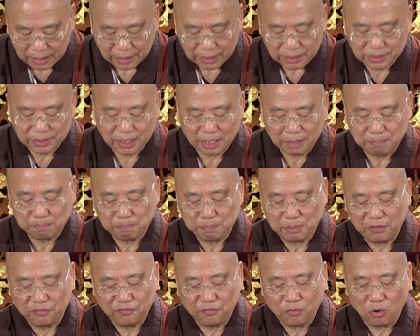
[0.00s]
He said,
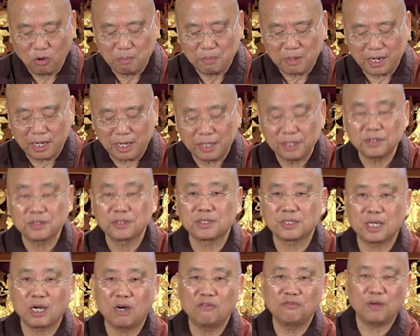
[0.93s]
before my
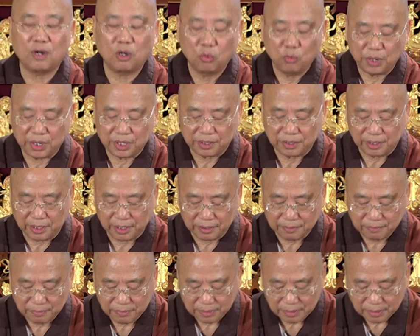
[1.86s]

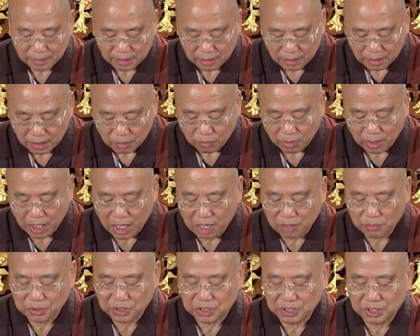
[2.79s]
self-awakening, when
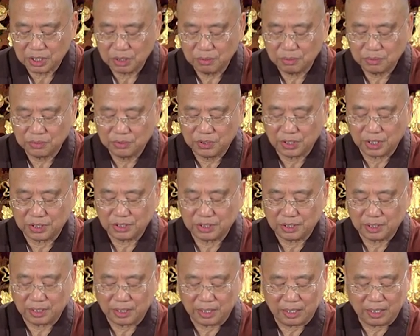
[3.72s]
I was still
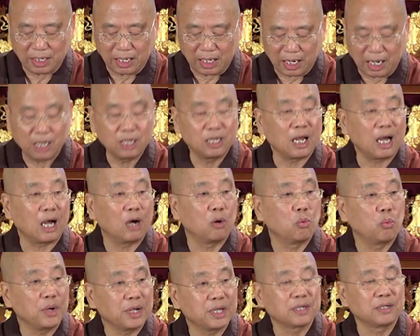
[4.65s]
just an
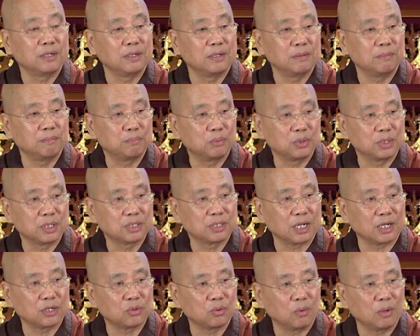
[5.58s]
awakened
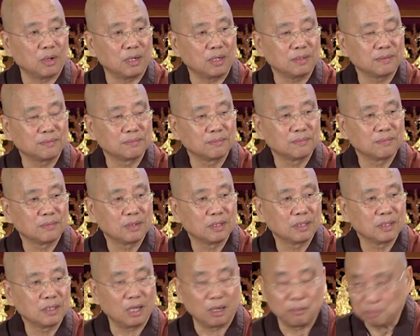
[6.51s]
bodhisattva,
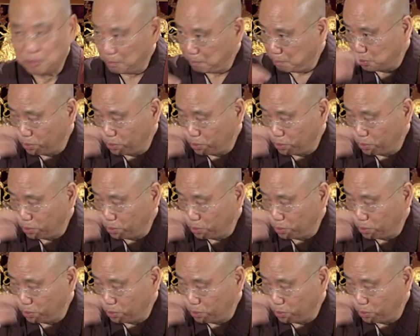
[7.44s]
of the